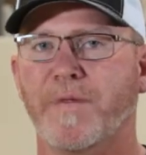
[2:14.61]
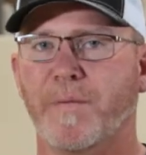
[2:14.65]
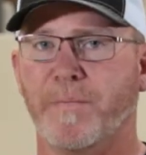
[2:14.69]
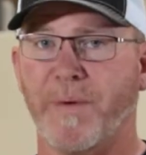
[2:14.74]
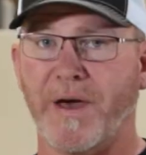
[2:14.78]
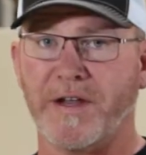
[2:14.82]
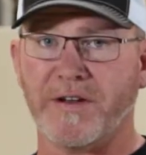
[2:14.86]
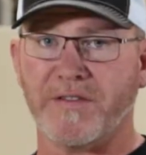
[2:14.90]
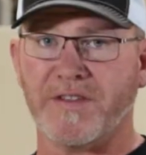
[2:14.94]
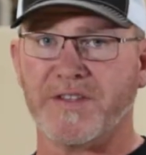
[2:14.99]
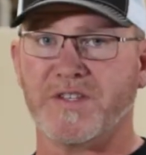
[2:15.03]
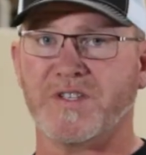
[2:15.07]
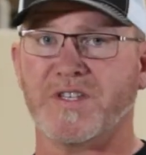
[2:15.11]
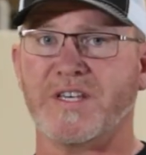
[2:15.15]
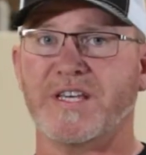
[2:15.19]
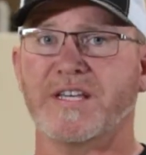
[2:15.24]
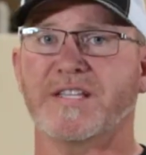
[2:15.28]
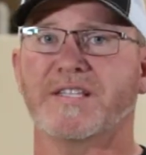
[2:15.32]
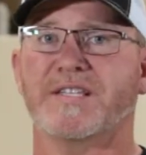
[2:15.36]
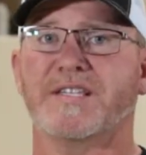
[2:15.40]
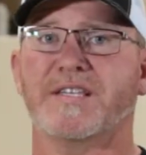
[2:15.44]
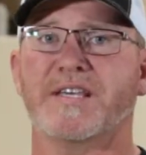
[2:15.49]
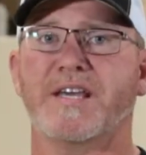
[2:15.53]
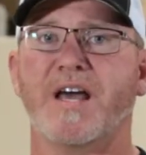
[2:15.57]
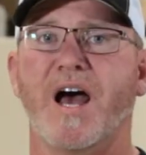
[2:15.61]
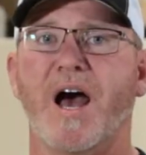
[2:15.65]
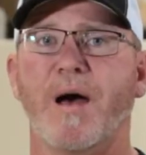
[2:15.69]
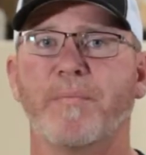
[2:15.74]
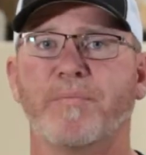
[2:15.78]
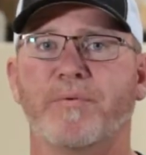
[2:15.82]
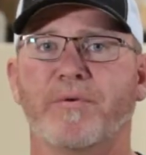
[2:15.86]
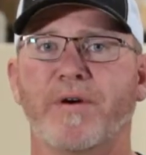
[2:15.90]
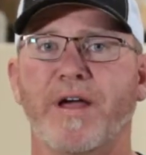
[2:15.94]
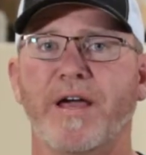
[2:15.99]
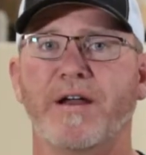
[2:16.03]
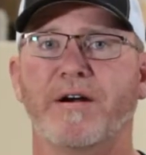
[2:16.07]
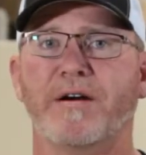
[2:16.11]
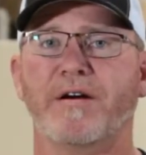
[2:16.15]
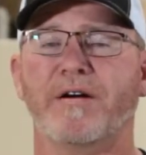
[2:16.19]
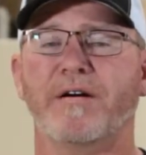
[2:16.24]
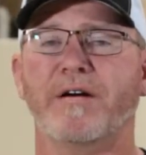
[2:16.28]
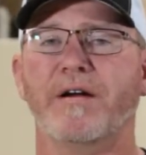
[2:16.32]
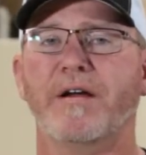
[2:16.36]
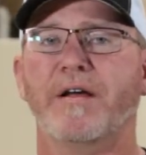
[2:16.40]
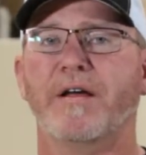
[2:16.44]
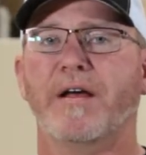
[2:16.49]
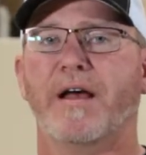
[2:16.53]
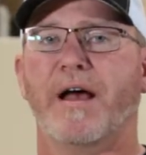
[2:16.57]
The better the CNC operator,
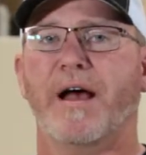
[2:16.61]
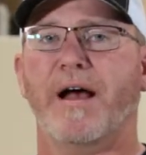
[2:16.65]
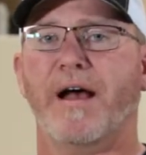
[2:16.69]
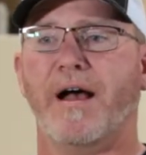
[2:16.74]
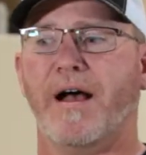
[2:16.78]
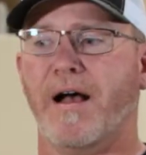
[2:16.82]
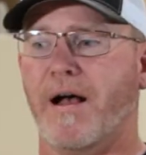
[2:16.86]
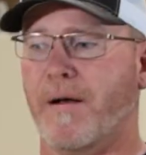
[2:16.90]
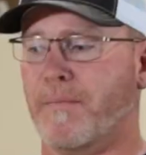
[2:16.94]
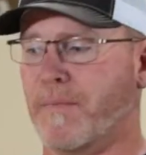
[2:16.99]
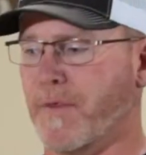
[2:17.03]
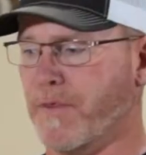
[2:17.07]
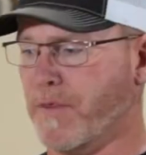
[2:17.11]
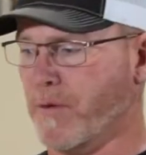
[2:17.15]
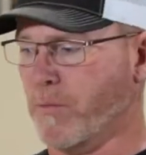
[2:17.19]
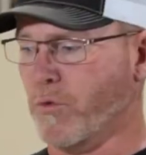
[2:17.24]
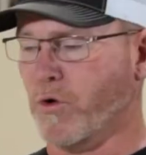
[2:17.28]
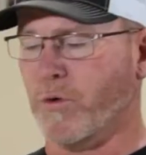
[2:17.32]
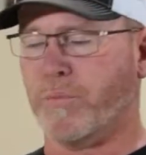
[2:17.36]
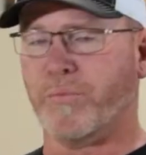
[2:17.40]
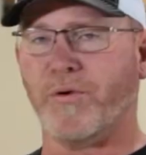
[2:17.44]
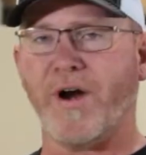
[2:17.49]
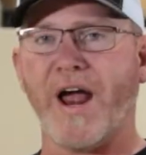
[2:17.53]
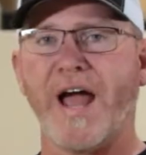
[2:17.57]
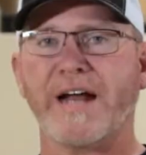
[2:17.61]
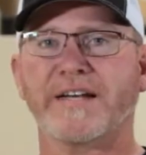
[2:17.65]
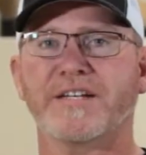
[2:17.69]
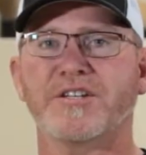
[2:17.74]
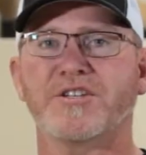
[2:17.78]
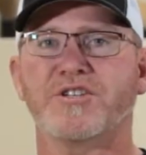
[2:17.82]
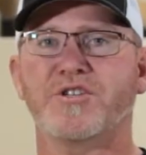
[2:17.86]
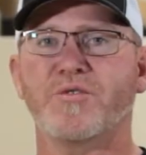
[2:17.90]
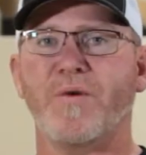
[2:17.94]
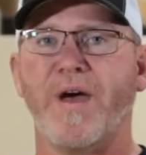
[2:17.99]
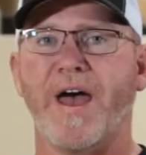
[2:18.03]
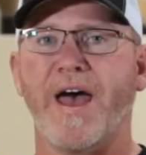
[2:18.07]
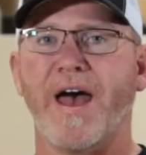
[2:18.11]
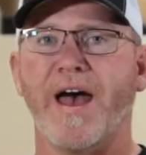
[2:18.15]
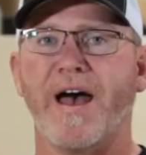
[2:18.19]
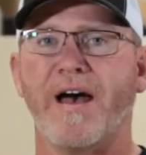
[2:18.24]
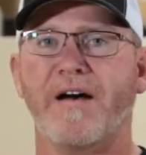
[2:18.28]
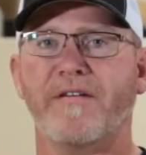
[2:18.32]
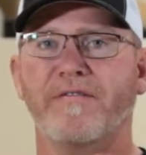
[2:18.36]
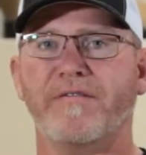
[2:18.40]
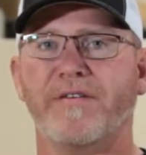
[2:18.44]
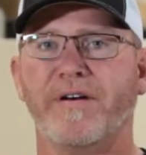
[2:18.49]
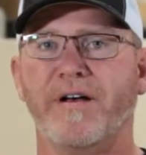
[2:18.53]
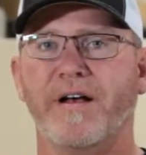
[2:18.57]
the more practice you
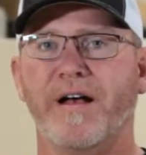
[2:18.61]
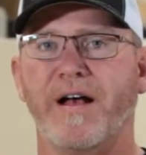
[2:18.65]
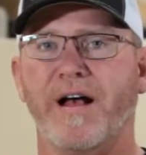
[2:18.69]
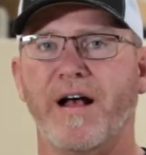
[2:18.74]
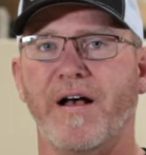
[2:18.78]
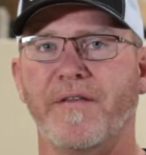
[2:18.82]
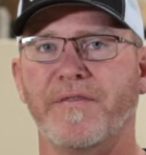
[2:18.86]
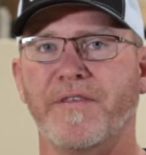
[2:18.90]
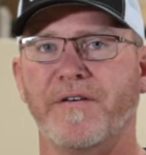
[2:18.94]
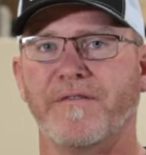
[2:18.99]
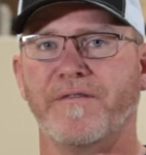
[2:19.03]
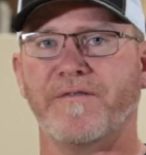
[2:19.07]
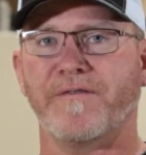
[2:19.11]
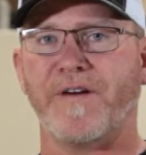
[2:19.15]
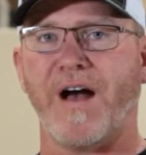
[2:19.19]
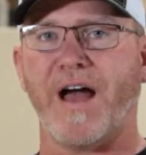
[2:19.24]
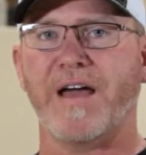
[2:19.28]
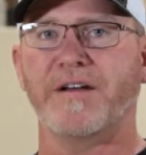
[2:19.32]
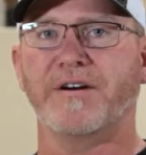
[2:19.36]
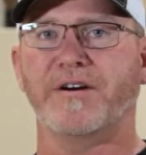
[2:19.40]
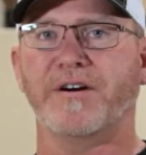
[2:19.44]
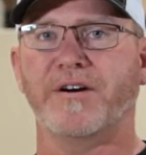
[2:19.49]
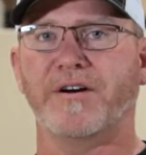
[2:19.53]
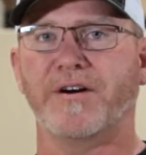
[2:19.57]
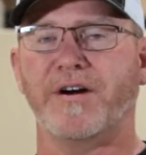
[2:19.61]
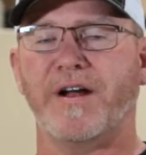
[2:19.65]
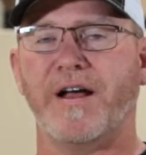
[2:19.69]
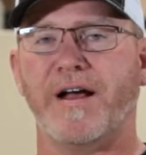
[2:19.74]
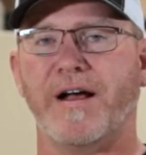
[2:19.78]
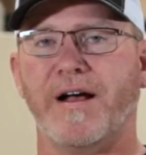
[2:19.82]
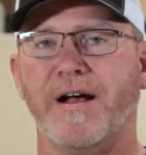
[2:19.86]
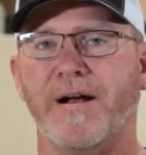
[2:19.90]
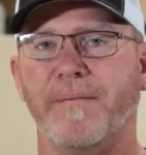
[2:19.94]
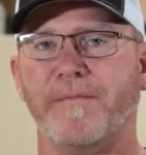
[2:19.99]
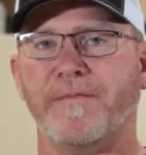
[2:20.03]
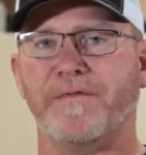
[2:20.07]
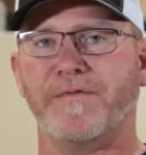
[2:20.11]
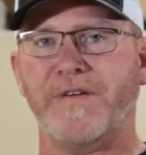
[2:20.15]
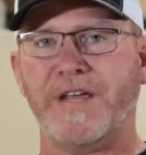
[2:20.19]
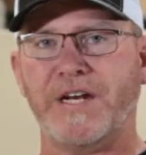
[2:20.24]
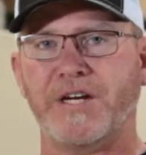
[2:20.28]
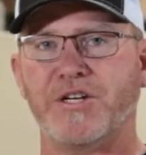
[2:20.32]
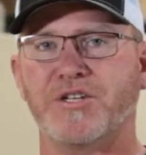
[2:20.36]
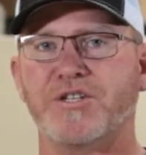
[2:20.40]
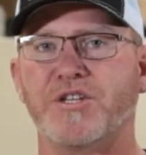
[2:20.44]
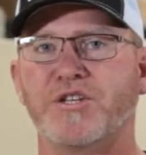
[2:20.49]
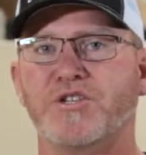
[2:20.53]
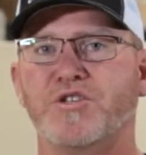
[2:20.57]
have, the finer
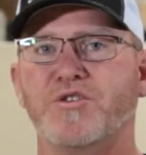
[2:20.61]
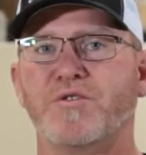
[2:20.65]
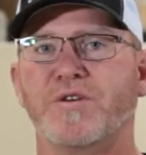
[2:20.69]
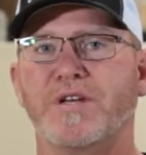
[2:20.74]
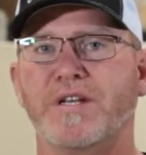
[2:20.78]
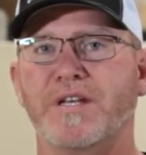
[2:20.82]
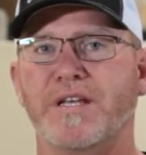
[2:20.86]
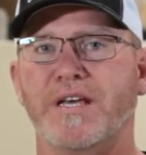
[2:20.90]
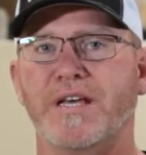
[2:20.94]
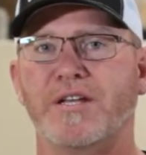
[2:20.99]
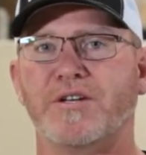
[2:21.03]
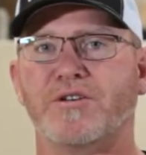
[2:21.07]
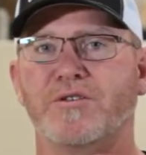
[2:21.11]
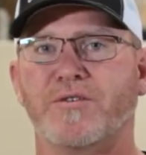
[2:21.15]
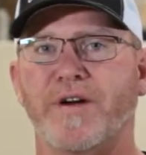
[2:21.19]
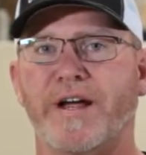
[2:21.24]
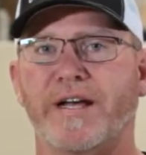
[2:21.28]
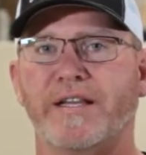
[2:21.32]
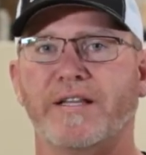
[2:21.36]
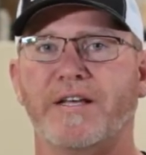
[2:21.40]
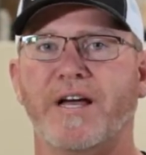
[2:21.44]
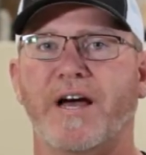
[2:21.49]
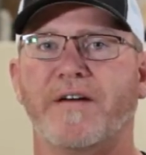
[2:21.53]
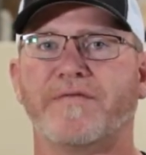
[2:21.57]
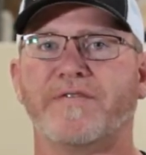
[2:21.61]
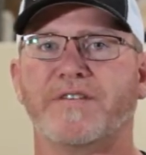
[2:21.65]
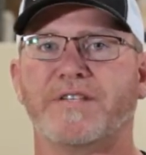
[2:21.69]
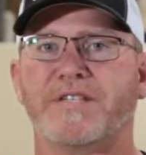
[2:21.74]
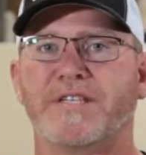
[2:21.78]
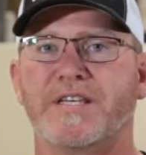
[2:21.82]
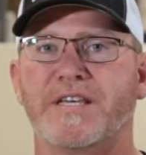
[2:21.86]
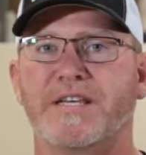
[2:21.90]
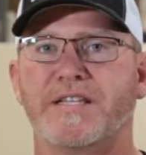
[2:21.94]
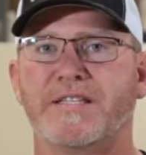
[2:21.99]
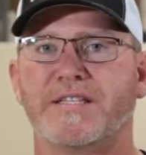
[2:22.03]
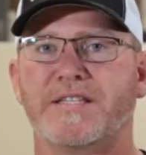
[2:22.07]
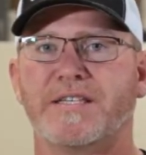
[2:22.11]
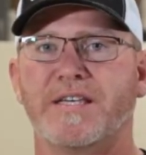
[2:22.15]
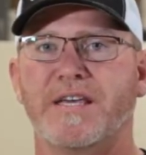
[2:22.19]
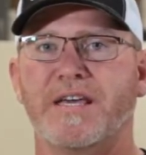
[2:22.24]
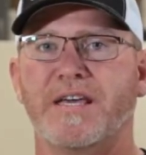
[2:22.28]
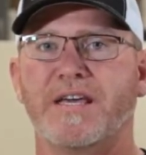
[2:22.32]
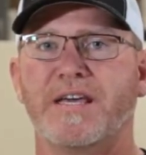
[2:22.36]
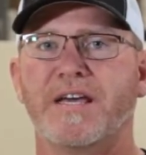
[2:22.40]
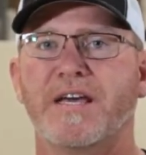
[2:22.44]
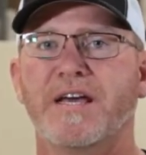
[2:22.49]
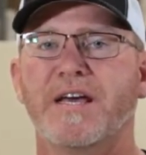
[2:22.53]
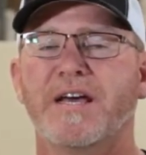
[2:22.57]
finish that you can get directly off the
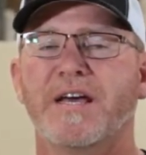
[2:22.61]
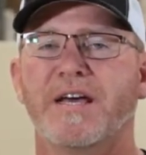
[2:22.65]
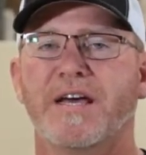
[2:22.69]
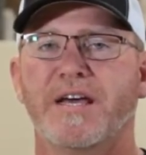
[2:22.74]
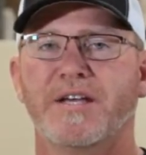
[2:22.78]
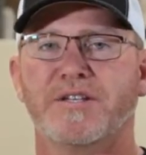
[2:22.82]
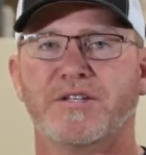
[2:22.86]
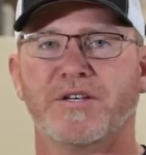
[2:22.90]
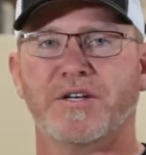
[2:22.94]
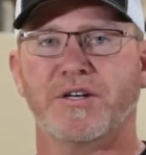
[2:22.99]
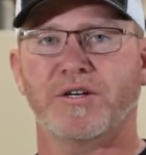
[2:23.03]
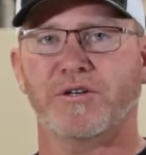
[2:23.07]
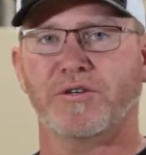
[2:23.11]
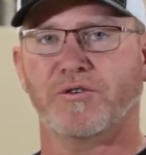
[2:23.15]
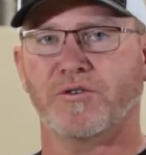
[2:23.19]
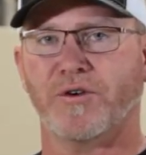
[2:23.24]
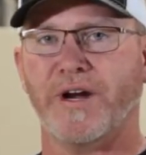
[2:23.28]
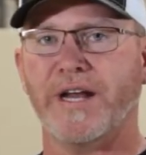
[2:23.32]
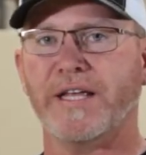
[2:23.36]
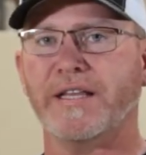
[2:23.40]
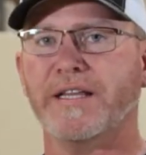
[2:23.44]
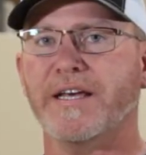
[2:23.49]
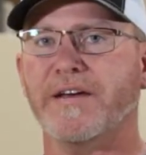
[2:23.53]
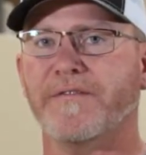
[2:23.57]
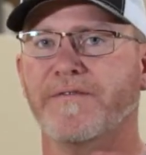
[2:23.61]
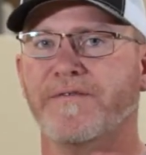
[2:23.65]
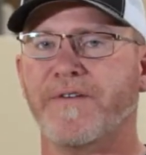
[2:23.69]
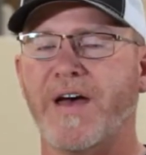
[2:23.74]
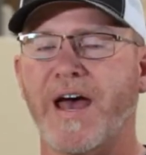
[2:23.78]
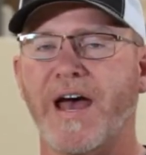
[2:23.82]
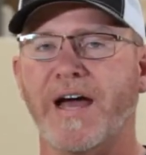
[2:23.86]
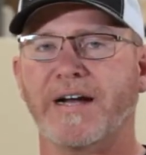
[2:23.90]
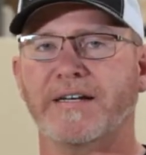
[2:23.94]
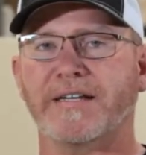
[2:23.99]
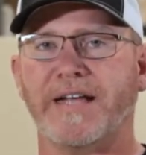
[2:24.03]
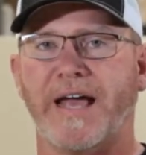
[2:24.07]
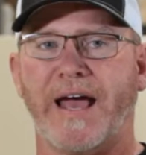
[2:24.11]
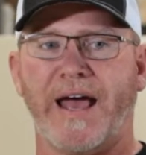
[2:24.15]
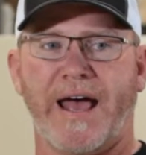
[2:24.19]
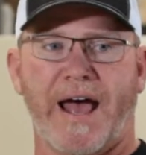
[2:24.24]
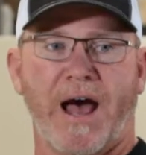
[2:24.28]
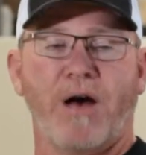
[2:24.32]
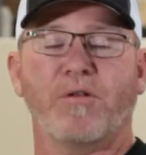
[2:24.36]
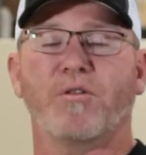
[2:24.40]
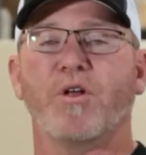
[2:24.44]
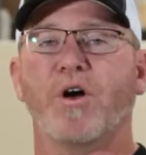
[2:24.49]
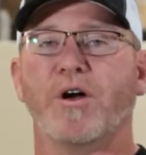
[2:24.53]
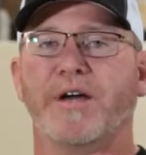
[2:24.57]
CNC is going to greatly affect
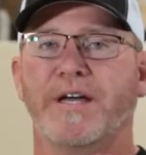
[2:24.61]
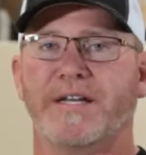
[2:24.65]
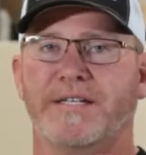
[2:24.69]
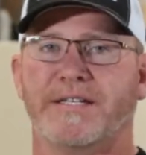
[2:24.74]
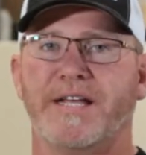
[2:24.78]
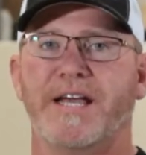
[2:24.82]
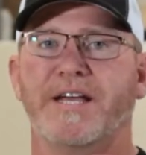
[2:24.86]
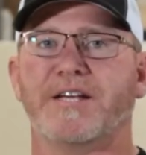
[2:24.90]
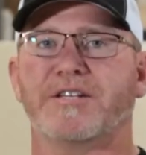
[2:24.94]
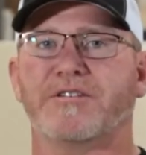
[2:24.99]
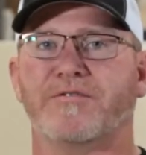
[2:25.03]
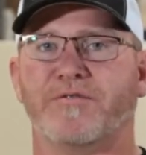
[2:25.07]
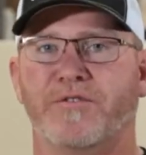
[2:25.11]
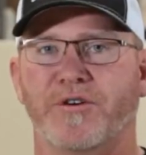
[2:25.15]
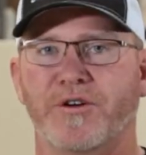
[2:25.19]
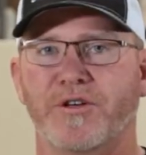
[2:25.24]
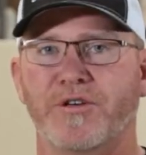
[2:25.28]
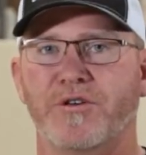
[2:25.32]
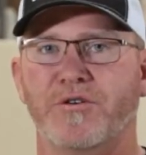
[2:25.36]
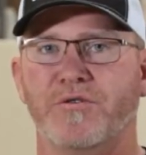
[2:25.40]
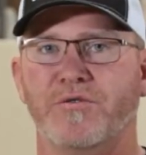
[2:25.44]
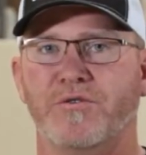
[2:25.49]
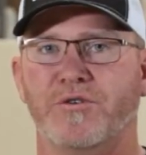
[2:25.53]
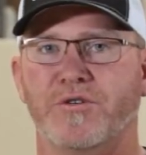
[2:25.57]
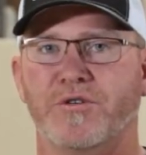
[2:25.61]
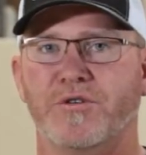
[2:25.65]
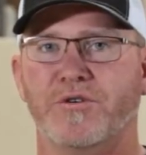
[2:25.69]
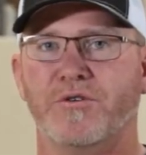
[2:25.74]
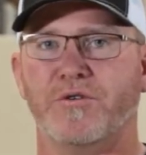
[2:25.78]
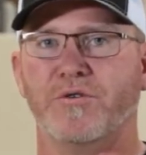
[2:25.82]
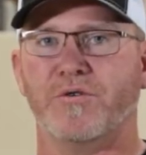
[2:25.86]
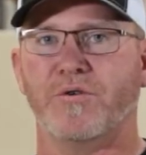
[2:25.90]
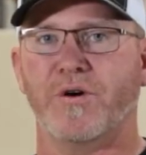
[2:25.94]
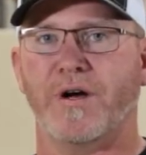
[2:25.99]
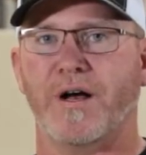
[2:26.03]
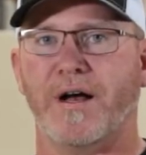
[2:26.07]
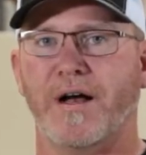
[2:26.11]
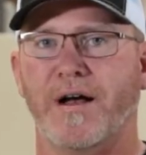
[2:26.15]
how long it takes for you to,